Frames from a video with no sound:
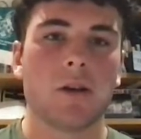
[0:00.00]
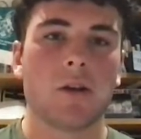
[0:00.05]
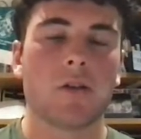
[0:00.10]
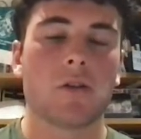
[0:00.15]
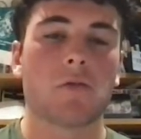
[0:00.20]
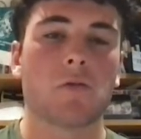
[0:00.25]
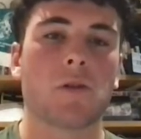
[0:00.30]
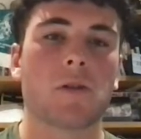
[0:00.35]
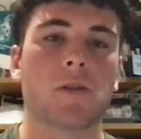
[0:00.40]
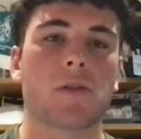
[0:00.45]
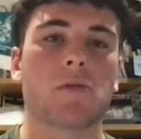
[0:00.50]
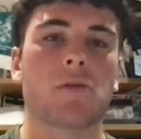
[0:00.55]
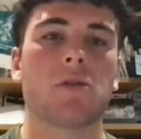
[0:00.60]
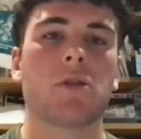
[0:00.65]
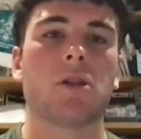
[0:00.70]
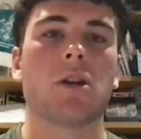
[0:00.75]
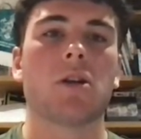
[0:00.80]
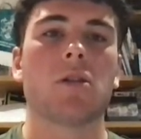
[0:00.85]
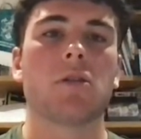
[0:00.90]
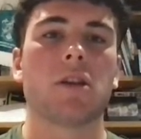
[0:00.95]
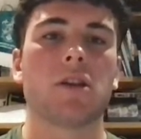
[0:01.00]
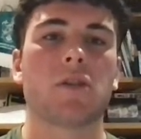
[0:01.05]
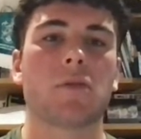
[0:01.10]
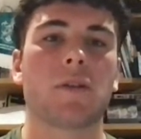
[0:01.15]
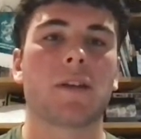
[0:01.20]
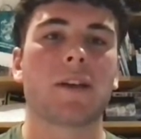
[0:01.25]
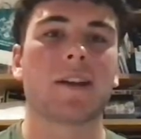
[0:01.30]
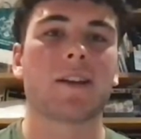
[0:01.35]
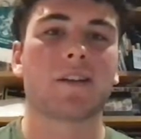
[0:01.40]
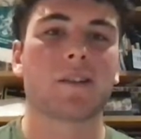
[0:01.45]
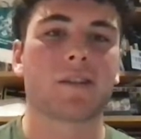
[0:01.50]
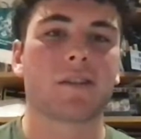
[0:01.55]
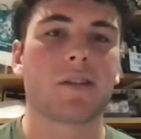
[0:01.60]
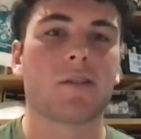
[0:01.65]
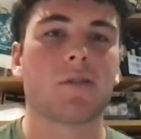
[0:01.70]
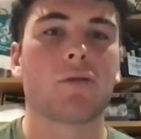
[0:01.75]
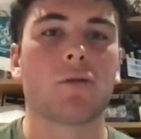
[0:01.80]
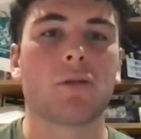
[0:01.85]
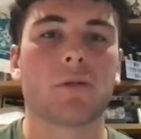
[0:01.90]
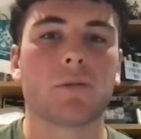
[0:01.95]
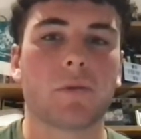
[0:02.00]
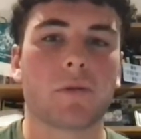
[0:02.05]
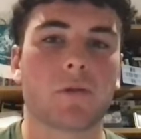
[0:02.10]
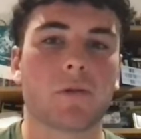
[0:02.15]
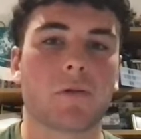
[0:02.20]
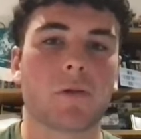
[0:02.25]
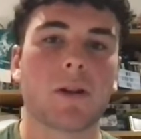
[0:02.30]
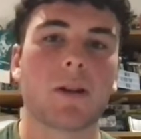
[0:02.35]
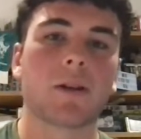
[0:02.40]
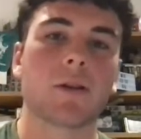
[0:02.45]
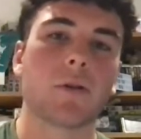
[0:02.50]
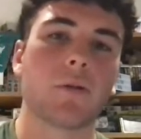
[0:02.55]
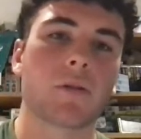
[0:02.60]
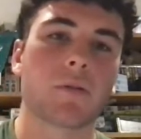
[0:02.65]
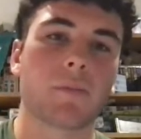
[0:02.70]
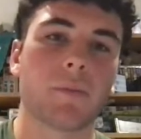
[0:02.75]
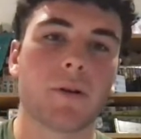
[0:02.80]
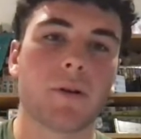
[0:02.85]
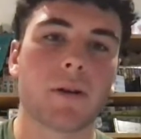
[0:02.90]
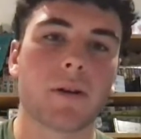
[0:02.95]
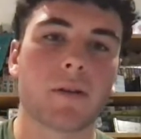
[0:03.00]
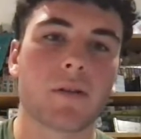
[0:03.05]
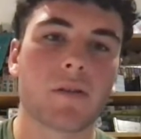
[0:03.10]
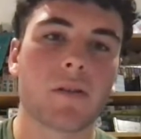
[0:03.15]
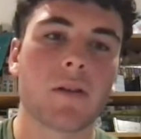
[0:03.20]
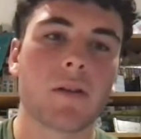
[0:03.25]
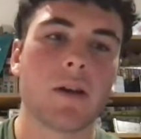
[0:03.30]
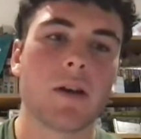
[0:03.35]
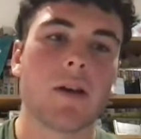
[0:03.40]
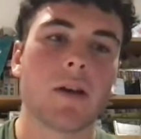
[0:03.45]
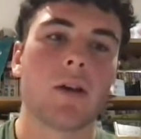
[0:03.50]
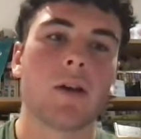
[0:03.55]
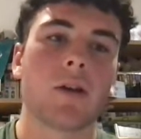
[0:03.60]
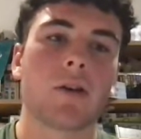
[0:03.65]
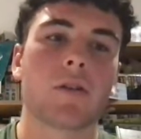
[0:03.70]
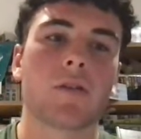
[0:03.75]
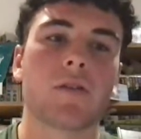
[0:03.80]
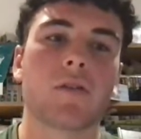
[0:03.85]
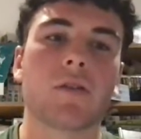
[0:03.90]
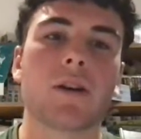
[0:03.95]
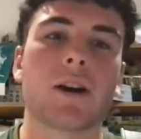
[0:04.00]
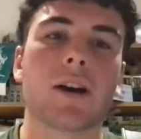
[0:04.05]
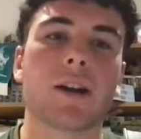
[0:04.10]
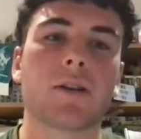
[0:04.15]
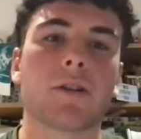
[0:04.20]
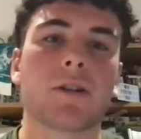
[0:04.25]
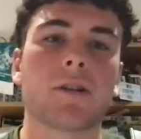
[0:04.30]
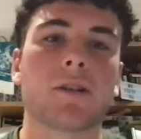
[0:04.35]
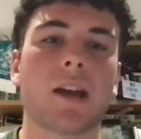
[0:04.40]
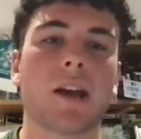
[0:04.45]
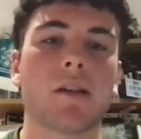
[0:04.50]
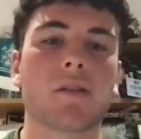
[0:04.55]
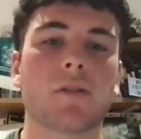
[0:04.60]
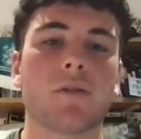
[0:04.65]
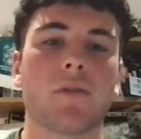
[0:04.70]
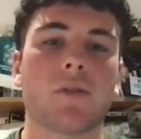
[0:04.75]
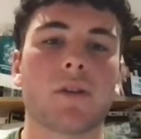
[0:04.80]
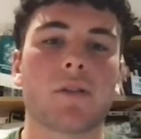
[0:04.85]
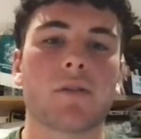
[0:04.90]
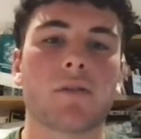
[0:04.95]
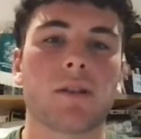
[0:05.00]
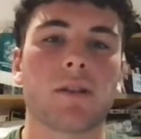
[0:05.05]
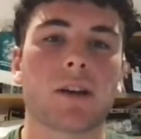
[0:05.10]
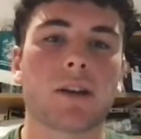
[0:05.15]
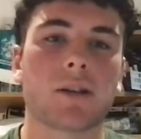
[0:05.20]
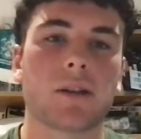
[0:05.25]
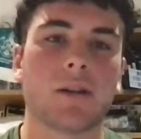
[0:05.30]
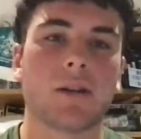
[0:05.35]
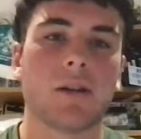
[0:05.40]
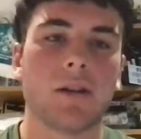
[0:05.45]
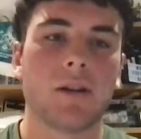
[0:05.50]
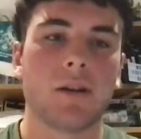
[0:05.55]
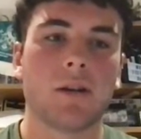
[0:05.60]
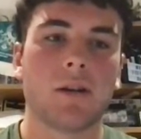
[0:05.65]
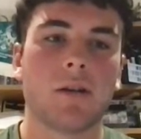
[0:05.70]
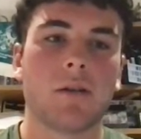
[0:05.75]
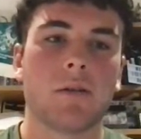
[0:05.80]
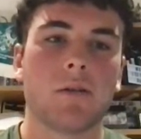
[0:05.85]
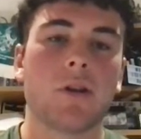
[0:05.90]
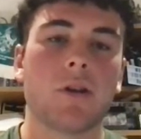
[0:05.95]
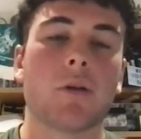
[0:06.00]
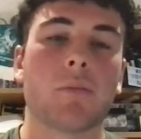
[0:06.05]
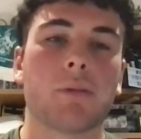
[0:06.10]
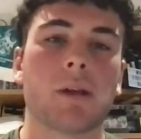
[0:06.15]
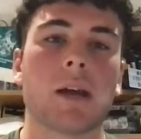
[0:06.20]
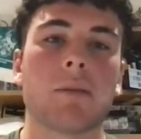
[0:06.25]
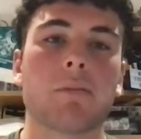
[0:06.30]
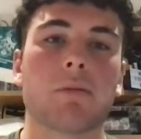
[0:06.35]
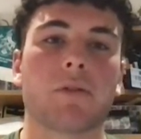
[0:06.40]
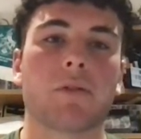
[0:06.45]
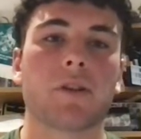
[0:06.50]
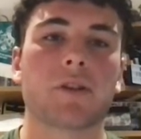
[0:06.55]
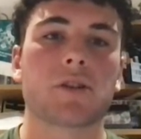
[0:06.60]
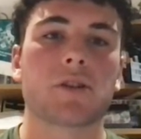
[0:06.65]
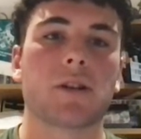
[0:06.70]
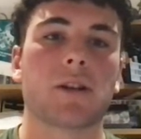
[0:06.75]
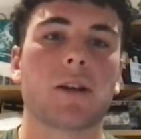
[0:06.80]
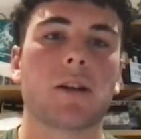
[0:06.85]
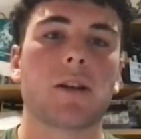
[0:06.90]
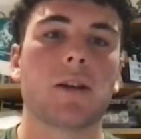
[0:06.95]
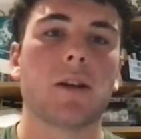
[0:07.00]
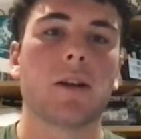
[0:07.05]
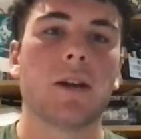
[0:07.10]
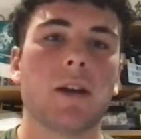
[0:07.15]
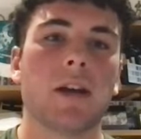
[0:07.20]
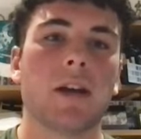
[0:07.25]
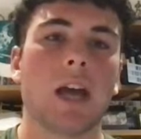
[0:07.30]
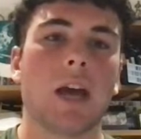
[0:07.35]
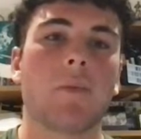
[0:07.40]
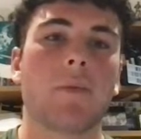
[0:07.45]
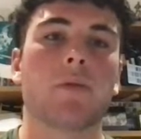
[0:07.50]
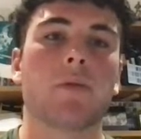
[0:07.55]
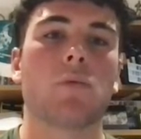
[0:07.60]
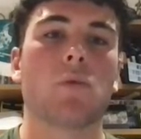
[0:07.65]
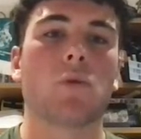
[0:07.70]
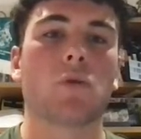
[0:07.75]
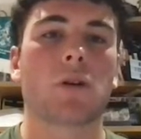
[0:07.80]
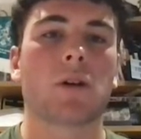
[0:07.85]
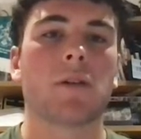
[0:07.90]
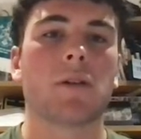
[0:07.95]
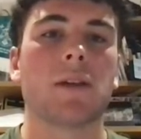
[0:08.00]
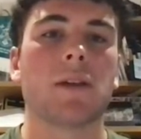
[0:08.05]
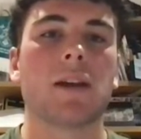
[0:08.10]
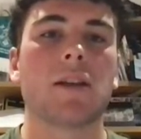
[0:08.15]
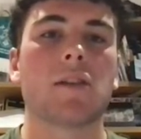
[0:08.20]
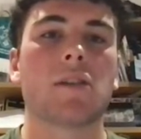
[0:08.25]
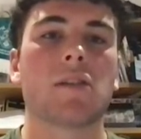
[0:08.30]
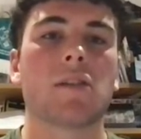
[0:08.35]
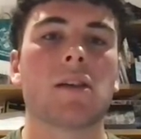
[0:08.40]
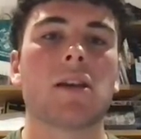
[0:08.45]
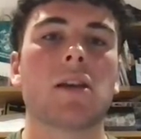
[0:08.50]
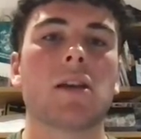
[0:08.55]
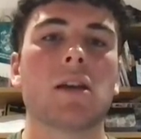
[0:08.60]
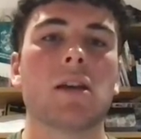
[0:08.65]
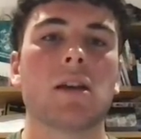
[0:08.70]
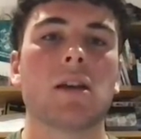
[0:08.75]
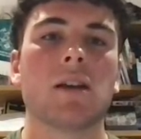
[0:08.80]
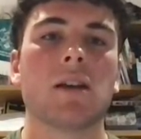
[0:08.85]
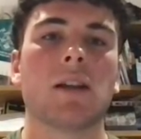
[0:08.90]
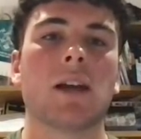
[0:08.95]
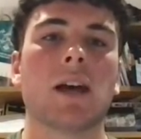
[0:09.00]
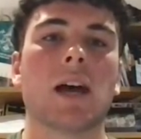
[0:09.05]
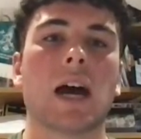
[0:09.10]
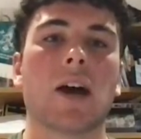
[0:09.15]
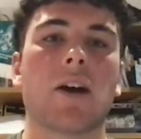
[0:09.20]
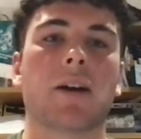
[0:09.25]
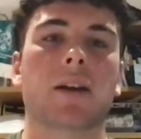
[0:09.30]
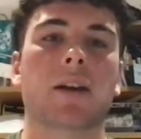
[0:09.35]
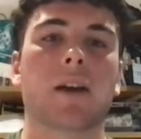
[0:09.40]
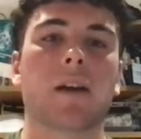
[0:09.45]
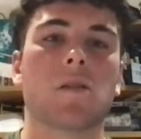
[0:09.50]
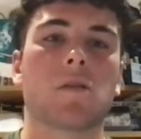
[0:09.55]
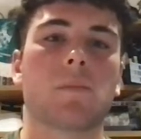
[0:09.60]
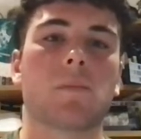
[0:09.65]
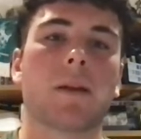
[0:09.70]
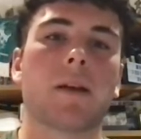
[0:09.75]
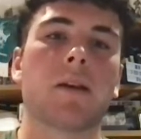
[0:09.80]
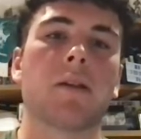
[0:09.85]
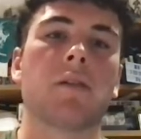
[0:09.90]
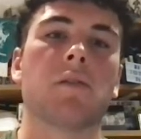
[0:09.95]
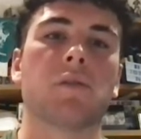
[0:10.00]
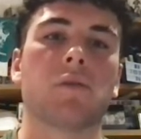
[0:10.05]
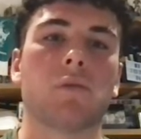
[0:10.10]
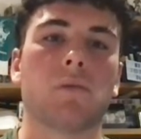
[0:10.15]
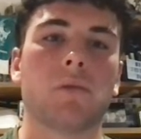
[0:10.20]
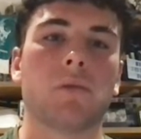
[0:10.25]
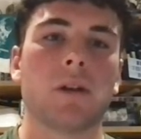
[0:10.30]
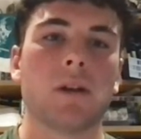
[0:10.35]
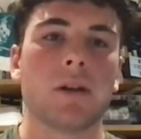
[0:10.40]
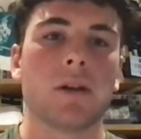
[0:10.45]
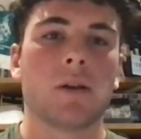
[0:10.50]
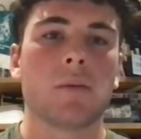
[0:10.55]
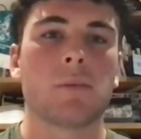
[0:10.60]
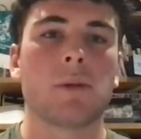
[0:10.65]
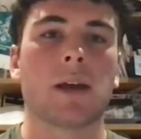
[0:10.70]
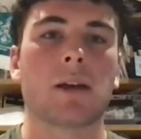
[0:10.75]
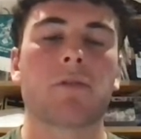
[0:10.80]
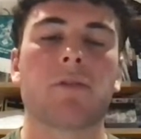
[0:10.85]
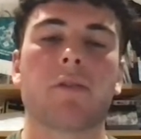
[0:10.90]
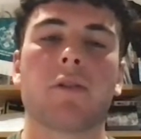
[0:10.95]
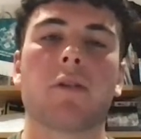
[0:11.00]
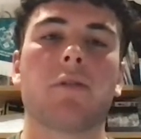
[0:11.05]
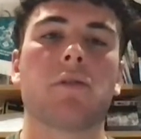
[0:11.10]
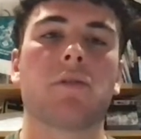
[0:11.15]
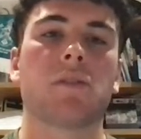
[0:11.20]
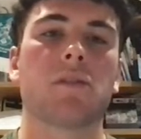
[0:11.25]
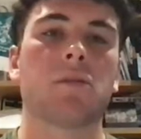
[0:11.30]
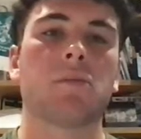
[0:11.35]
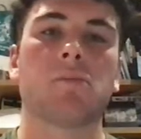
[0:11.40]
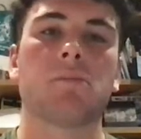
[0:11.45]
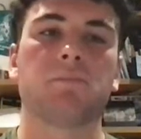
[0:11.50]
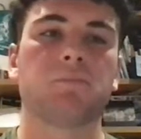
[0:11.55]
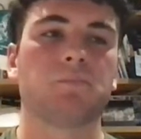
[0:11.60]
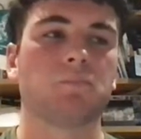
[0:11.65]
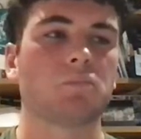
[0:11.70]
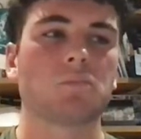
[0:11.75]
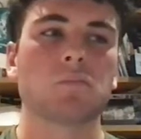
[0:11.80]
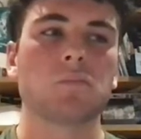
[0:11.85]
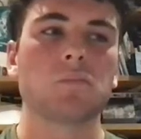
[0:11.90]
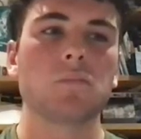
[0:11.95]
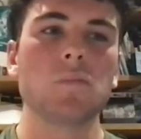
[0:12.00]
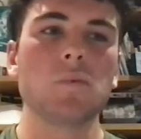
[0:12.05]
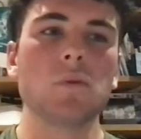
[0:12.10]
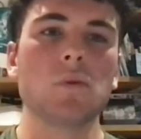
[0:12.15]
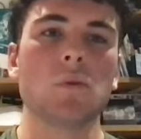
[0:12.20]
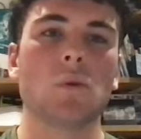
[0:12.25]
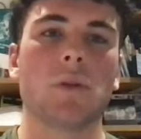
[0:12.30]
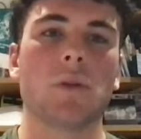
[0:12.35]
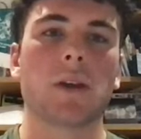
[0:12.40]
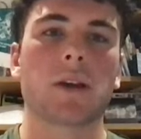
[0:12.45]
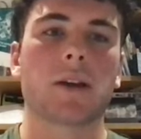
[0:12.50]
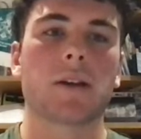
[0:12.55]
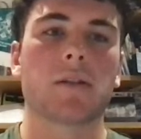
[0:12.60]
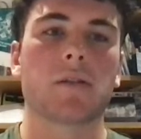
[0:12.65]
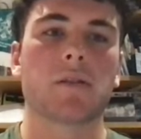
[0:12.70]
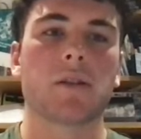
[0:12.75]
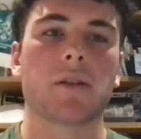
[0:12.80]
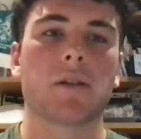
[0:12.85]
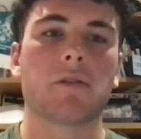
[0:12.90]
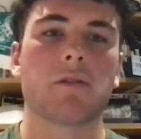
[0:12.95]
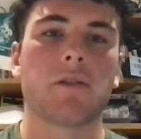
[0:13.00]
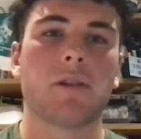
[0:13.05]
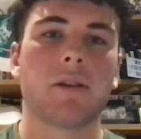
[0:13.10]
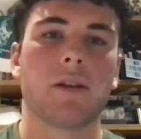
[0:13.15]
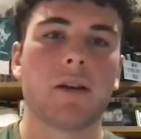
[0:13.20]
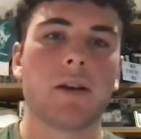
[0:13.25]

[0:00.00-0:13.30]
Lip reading: That's why the under 16 tournament was a really cool experience, because you kind of got a taste of what it's like to, play professionally. And we would walk around there and see Hurricanes players and Black Ferns and all that kind of stuff.